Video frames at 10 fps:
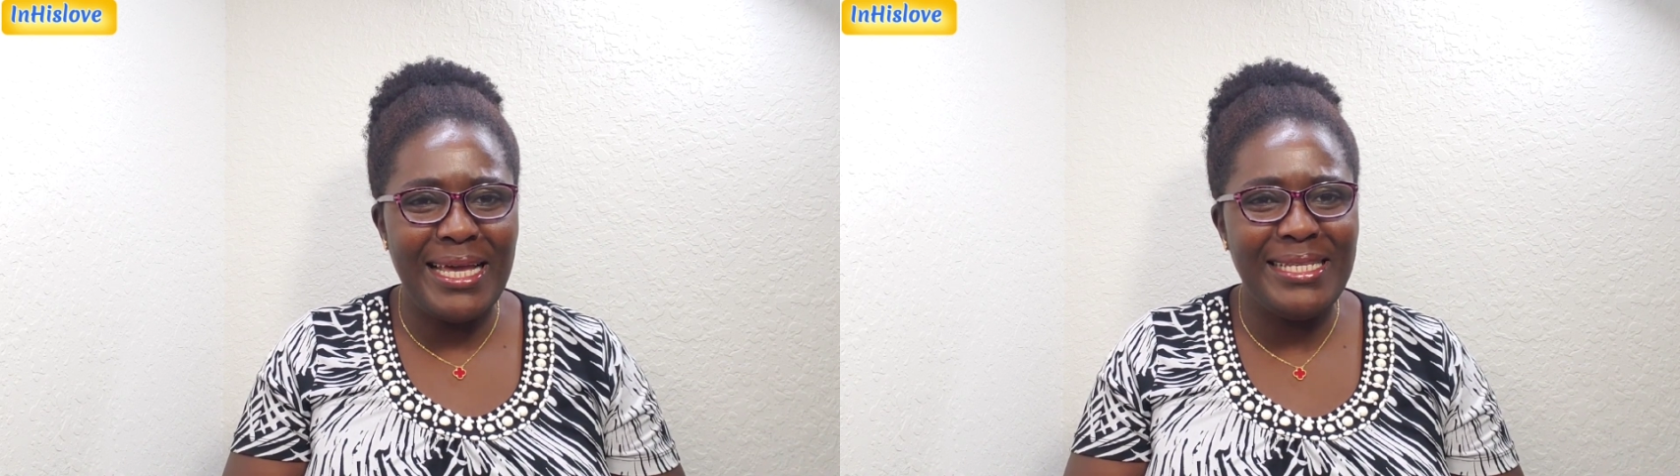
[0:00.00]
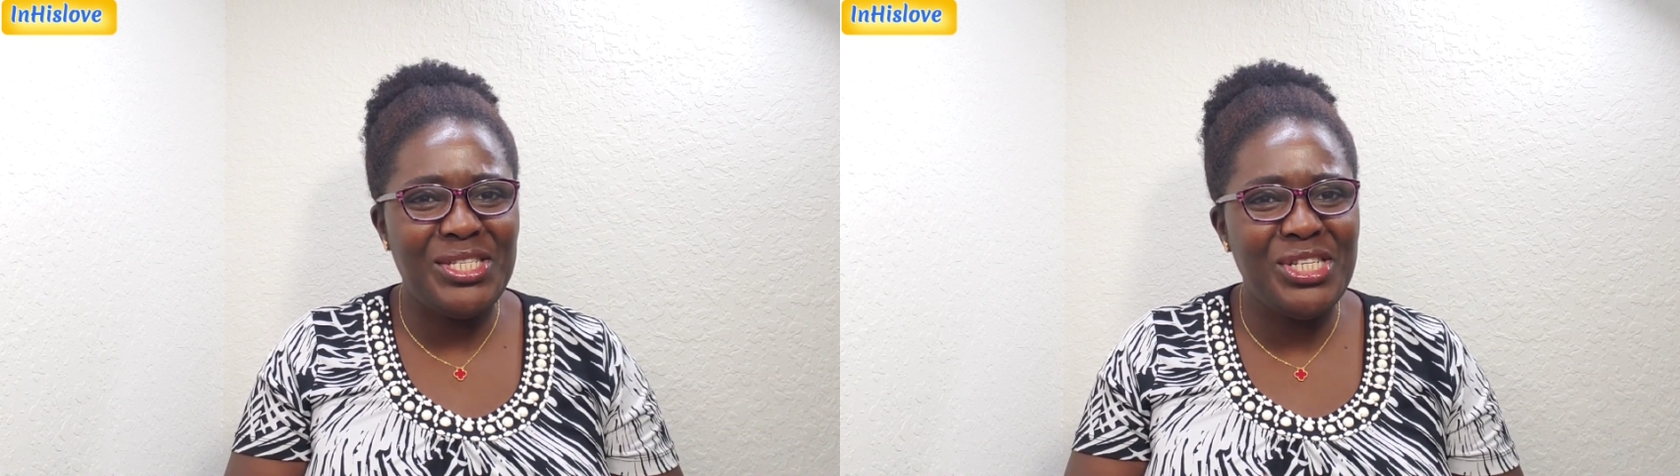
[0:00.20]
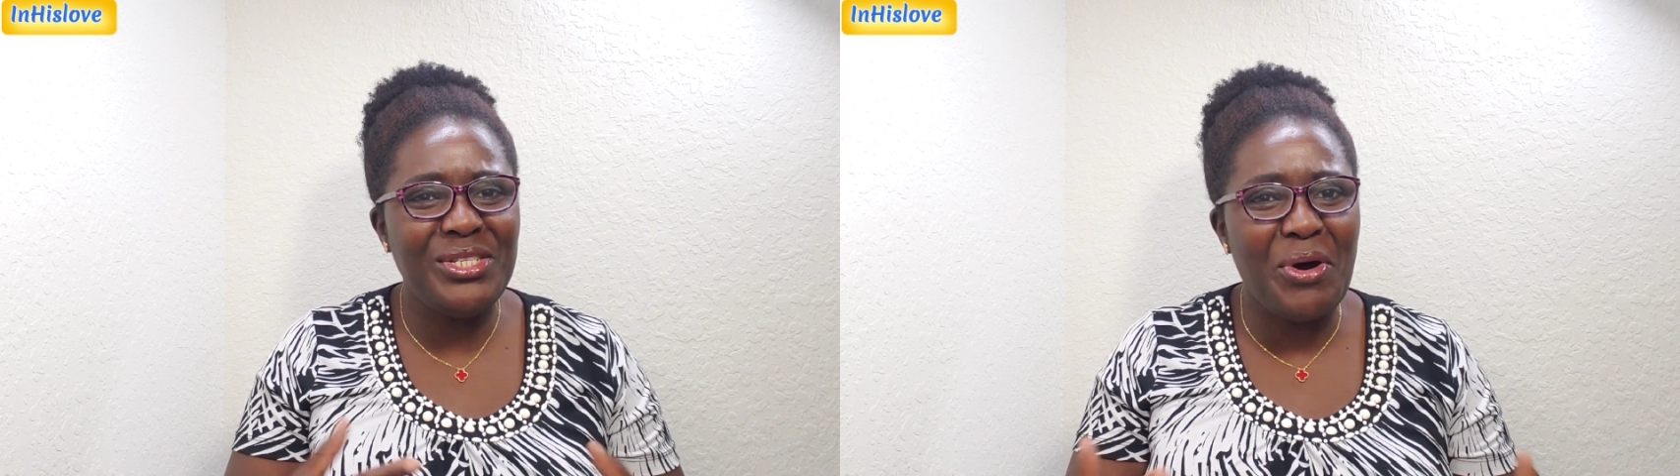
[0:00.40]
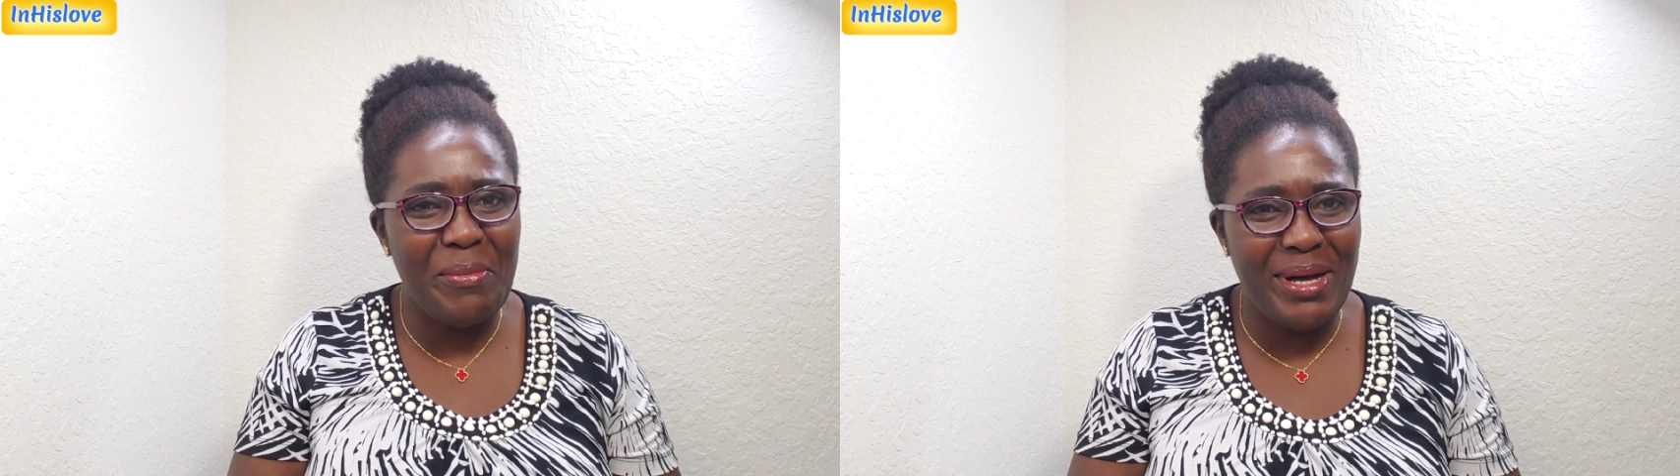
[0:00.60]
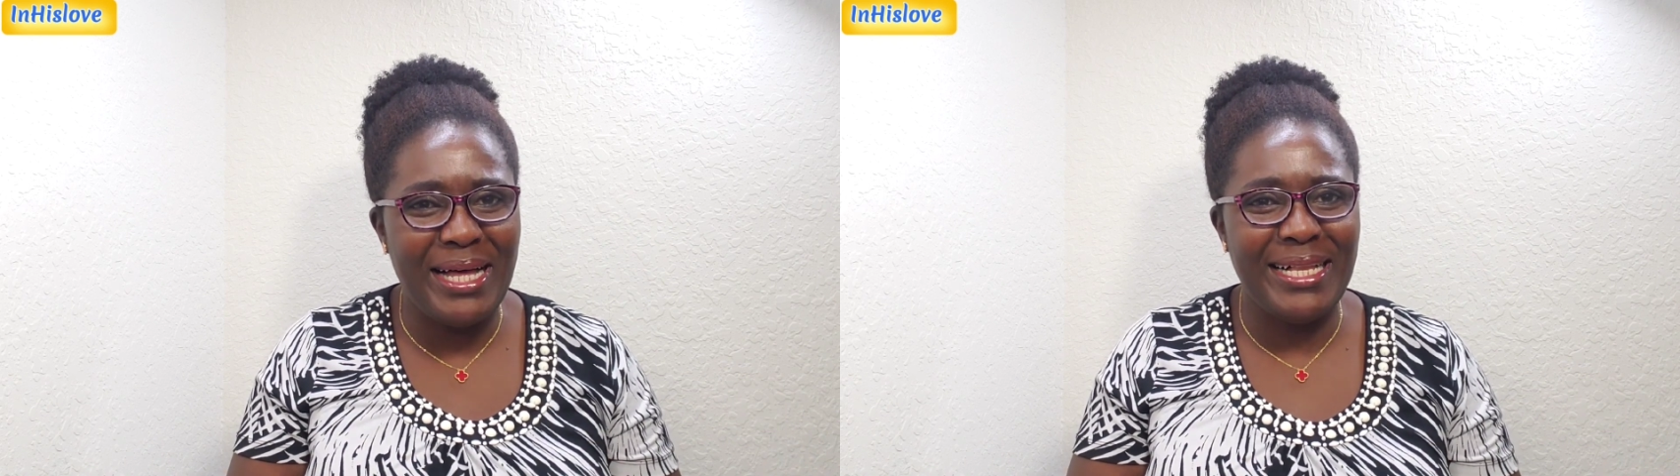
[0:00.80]
is she
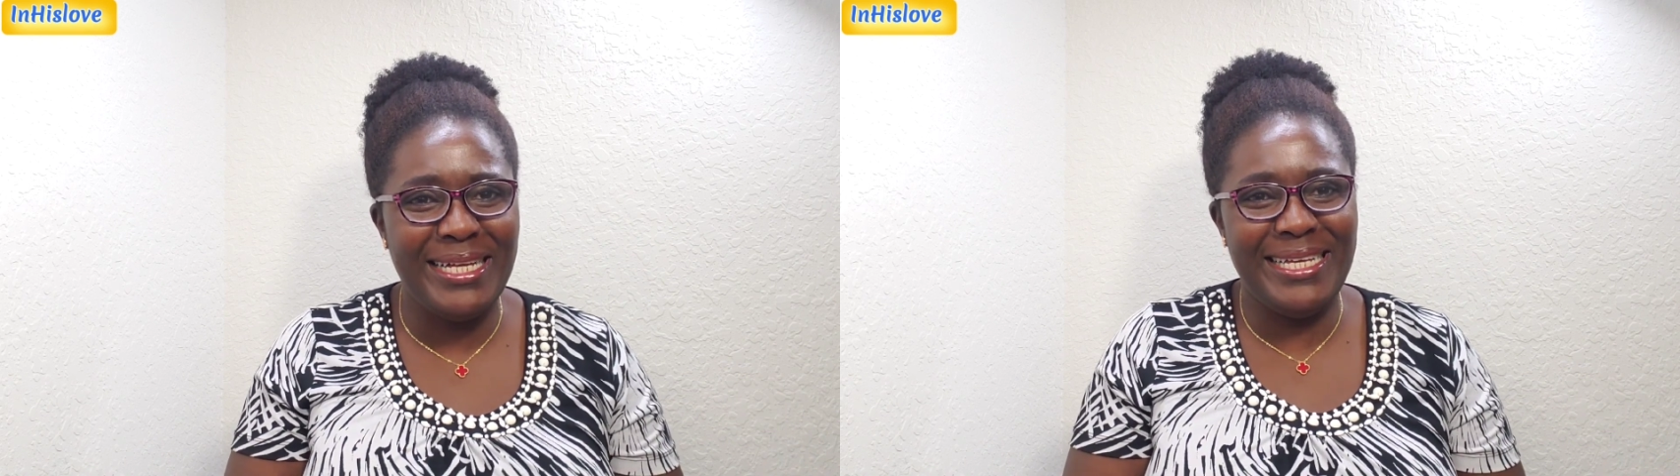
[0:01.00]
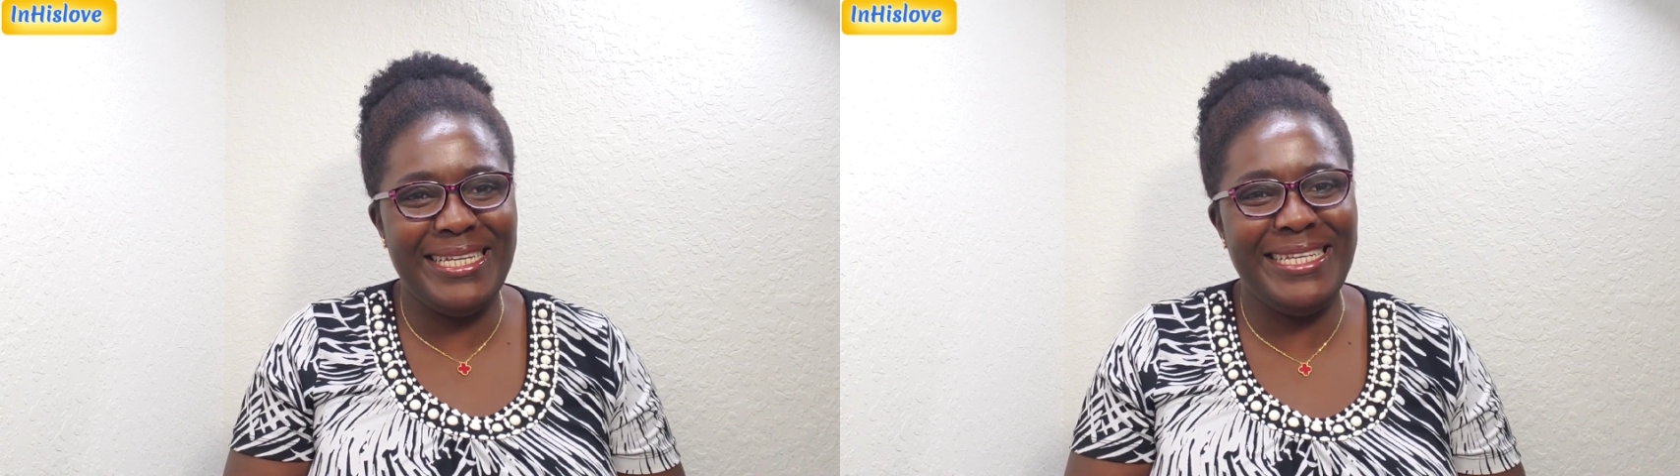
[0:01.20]
normal?